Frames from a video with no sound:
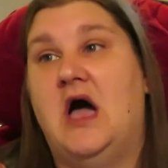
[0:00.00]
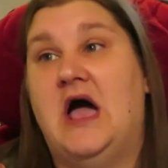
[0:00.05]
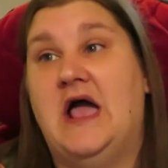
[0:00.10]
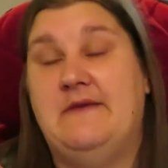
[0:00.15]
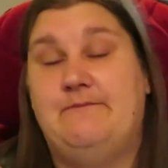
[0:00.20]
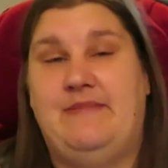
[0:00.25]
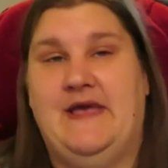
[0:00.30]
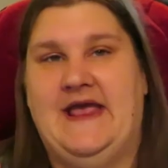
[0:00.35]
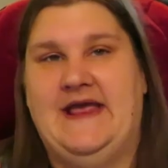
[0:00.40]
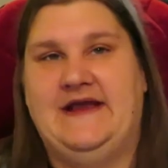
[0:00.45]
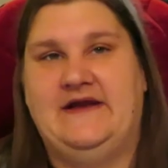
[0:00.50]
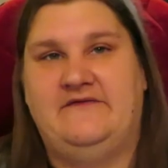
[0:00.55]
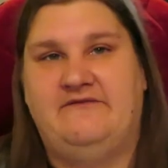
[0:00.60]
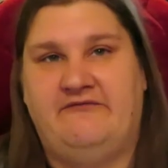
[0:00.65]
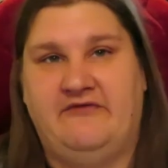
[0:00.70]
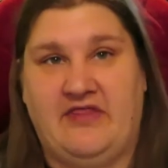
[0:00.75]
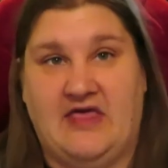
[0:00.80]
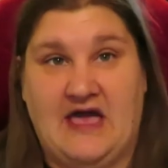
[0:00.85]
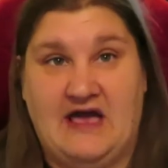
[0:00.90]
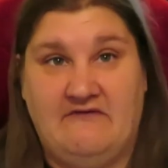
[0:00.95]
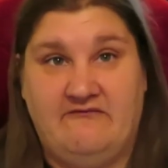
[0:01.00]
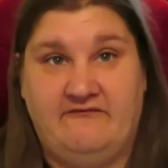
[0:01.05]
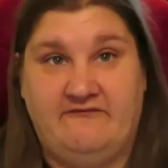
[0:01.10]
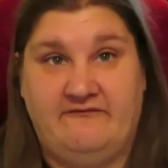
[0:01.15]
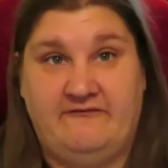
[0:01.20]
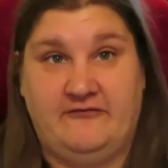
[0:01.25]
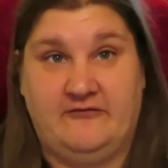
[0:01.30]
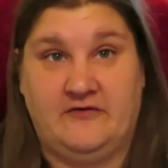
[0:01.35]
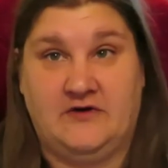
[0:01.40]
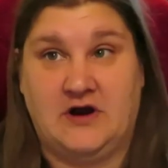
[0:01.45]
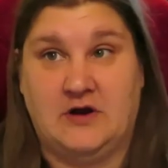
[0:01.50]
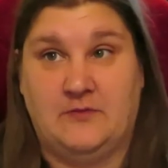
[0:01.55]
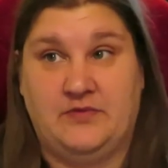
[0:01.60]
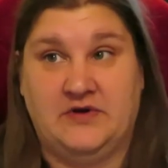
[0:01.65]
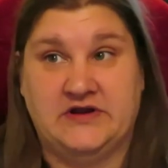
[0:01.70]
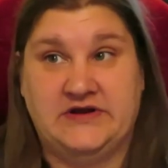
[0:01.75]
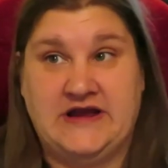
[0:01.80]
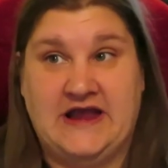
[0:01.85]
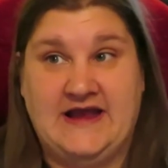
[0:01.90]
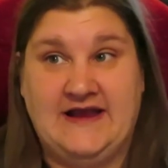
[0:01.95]
I paid for that for a
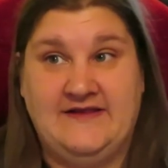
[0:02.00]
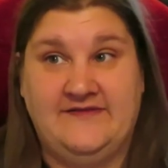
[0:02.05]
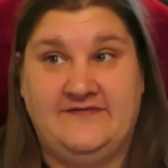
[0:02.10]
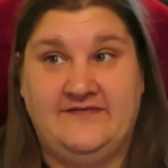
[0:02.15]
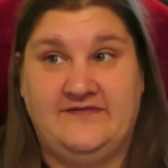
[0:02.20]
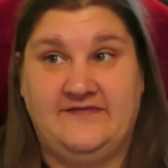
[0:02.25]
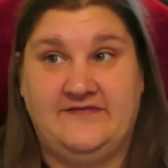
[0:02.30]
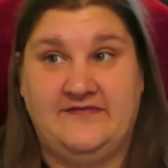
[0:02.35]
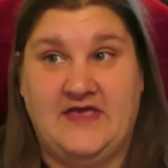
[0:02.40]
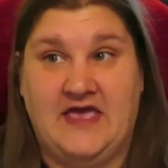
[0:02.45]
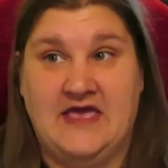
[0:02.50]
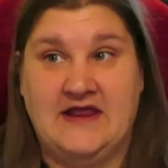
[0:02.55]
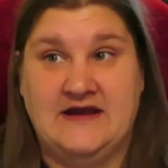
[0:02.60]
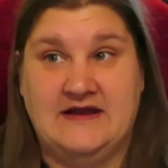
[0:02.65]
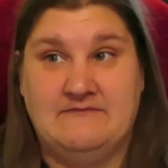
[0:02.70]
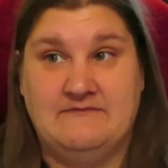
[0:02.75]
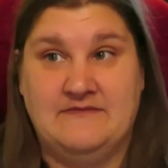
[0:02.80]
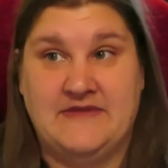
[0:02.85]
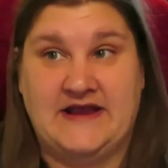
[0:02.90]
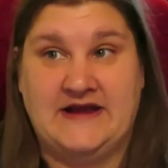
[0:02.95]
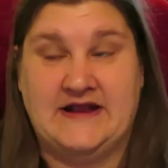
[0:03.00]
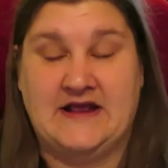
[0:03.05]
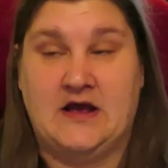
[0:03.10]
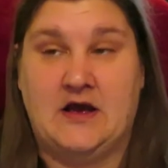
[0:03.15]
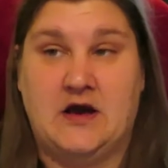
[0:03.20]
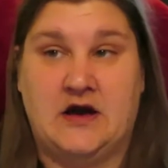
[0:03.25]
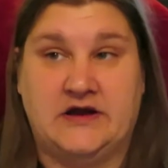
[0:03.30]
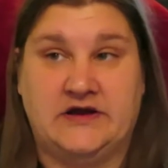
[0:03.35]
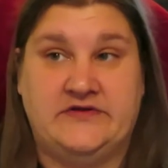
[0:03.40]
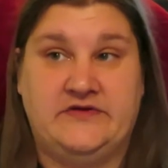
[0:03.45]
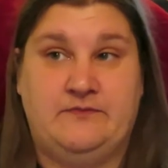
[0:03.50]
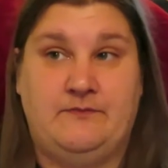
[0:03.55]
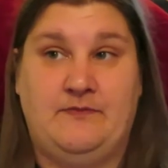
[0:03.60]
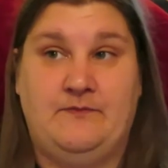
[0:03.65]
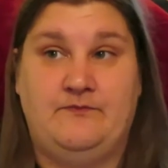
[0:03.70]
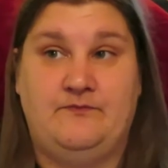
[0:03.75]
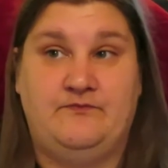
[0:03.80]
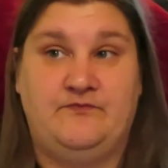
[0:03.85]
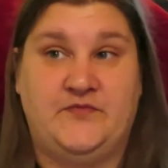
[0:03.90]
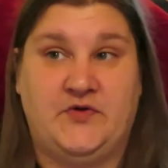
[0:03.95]
couple of days and it made it harder
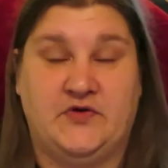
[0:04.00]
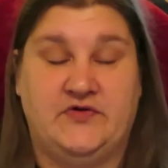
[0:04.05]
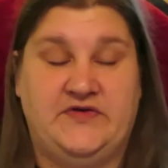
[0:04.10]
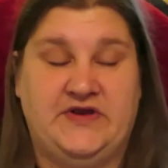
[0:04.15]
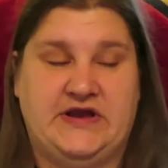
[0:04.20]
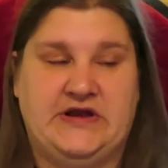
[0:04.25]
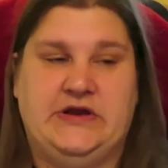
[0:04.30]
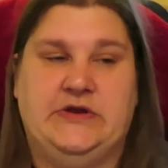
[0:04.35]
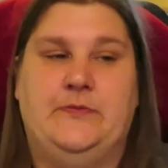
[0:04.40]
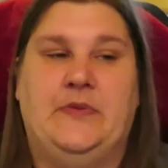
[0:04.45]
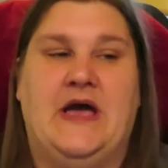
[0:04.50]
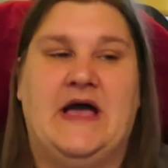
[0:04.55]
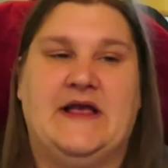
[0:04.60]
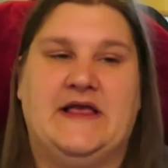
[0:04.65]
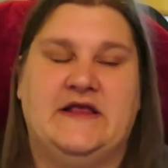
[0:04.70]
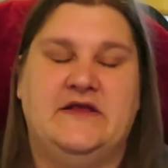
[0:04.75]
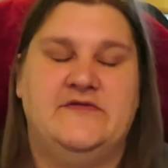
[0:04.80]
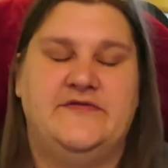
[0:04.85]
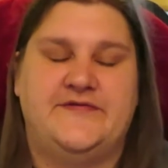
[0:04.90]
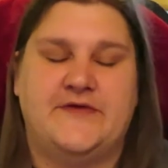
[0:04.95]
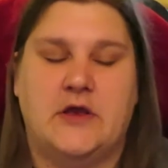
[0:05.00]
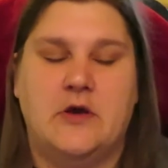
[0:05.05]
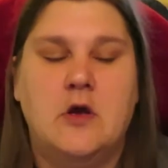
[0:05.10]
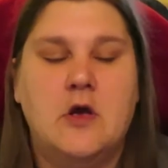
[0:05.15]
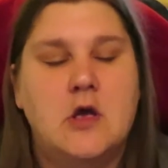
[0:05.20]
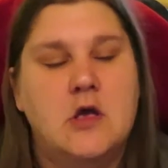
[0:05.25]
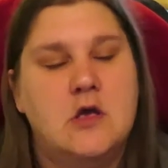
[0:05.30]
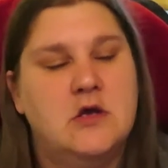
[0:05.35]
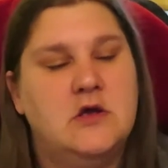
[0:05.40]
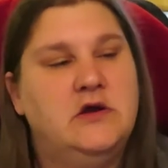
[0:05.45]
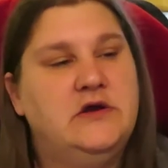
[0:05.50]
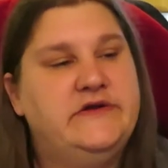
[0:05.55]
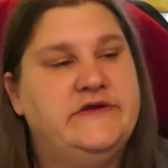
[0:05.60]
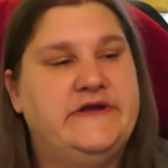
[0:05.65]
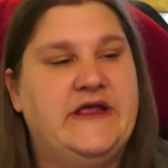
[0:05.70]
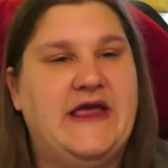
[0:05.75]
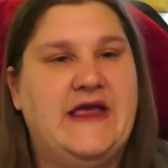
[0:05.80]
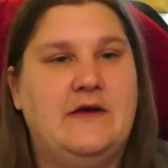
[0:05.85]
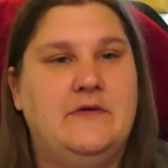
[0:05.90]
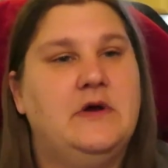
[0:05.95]
to continue packing so
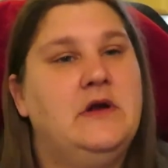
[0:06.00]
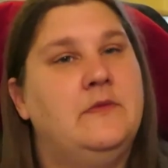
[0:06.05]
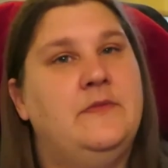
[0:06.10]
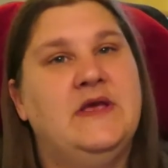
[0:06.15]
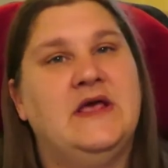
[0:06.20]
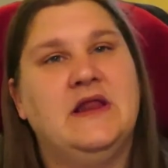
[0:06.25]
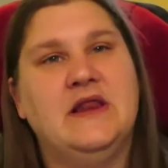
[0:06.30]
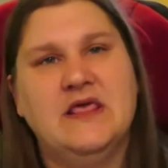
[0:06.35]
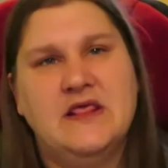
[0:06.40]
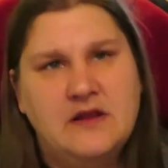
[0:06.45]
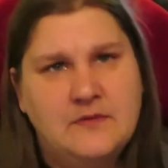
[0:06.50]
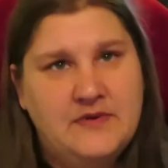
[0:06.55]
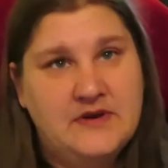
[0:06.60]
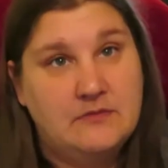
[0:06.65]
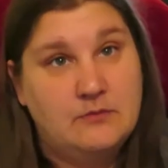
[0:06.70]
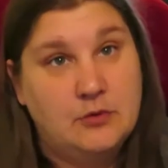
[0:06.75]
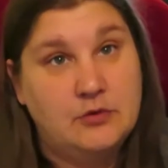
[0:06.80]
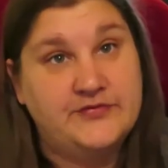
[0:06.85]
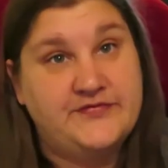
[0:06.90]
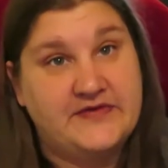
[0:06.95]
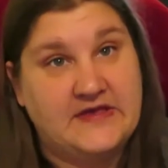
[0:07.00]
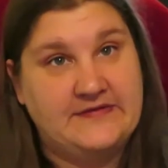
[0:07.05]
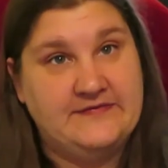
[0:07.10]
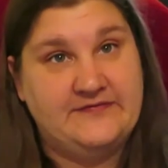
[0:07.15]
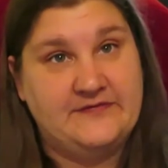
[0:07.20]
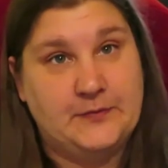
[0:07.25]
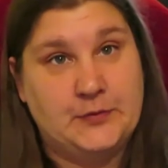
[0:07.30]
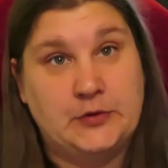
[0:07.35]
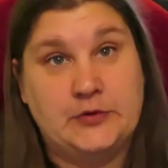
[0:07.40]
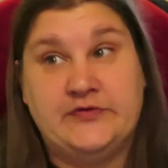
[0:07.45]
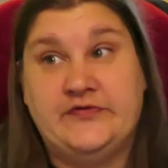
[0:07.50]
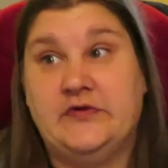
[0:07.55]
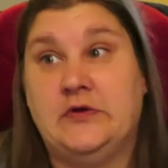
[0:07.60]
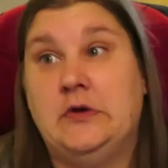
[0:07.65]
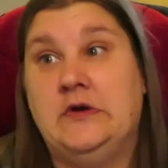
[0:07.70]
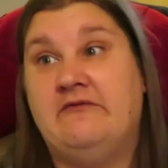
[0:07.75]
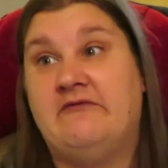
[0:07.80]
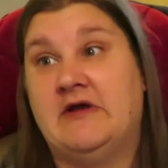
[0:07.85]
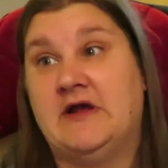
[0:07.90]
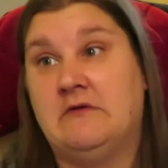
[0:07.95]
today I'm going to be a little bit more sensible
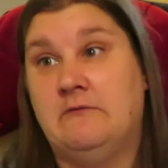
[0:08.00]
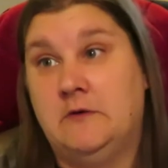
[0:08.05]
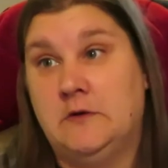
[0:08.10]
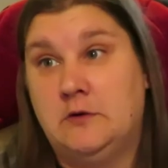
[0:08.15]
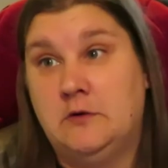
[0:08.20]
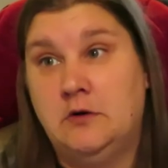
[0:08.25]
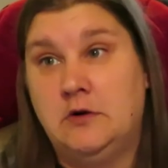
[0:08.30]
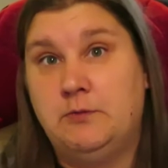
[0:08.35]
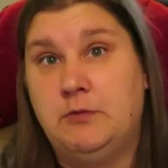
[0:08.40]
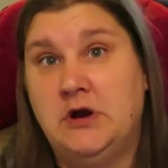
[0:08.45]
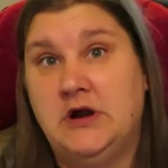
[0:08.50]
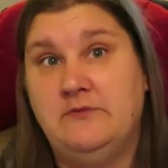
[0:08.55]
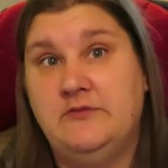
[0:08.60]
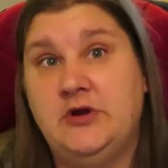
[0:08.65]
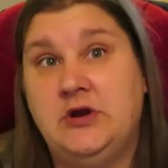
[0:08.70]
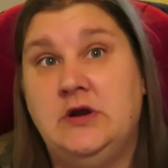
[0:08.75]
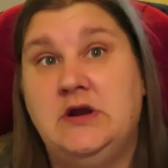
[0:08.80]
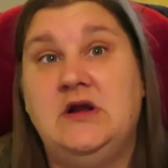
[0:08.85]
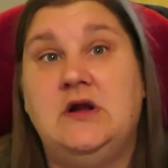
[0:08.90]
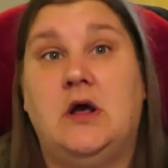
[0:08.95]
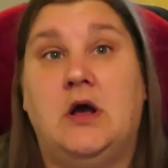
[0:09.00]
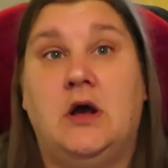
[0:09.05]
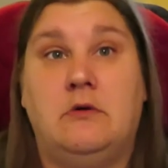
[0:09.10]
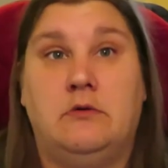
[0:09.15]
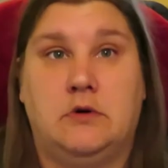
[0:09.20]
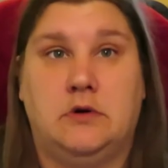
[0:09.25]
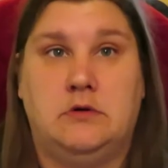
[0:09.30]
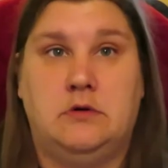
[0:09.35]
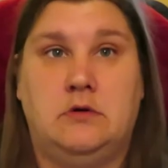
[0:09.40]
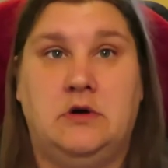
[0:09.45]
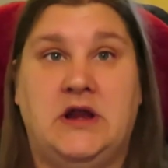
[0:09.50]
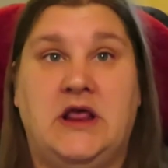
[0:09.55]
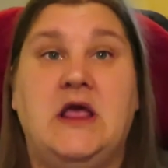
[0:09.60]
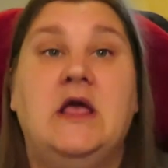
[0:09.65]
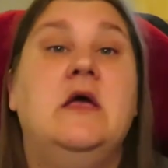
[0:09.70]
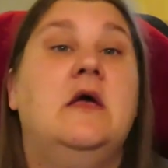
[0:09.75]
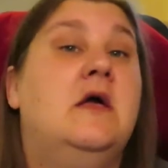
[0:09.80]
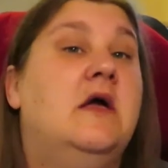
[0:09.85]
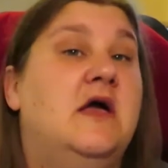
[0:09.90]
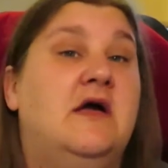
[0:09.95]
so if I can record what I'm doing I'll record
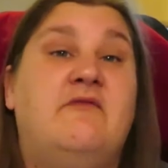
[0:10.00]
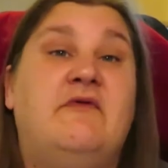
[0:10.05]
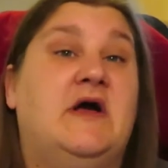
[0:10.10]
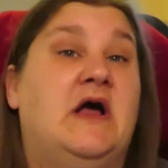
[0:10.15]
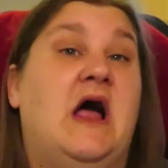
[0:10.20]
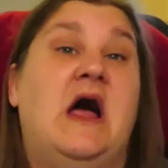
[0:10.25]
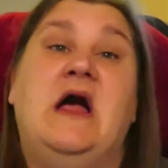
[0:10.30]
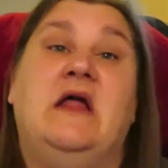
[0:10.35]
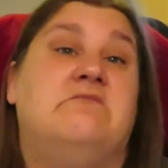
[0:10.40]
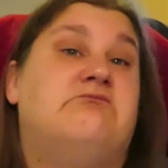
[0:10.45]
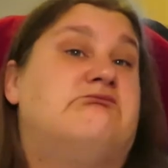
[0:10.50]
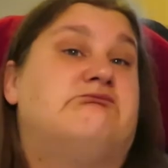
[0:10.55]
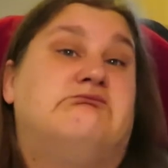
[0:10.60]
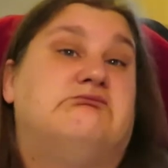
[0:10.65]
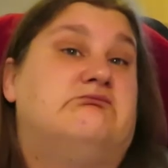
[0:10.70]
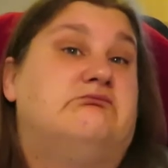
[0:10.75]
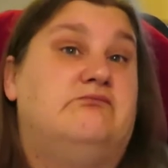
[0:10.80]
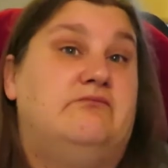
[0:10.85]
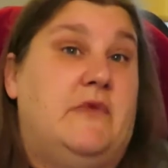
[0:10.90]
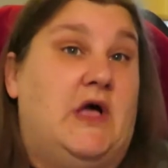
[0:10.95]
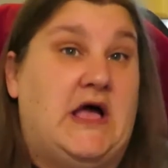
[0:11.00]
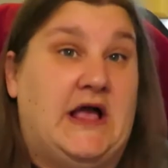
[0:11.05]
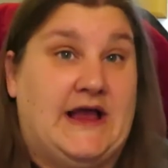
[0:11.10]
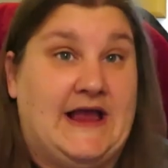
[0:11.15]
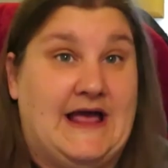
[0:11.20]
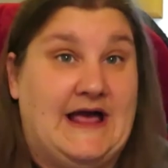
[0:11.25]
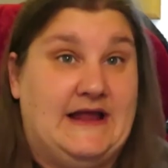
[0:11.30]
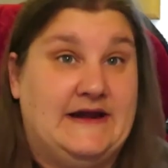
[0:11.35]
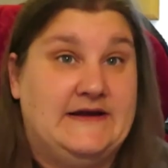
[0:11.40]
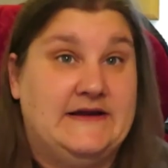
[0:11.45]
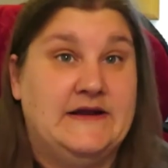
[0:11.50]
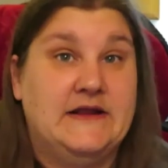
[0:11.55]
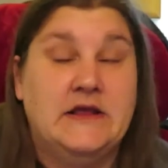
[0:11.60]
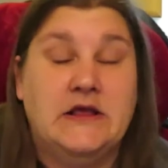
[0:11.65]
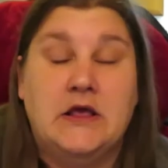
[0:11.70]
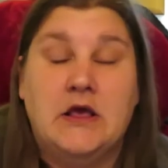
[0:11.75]
it if I can't I can.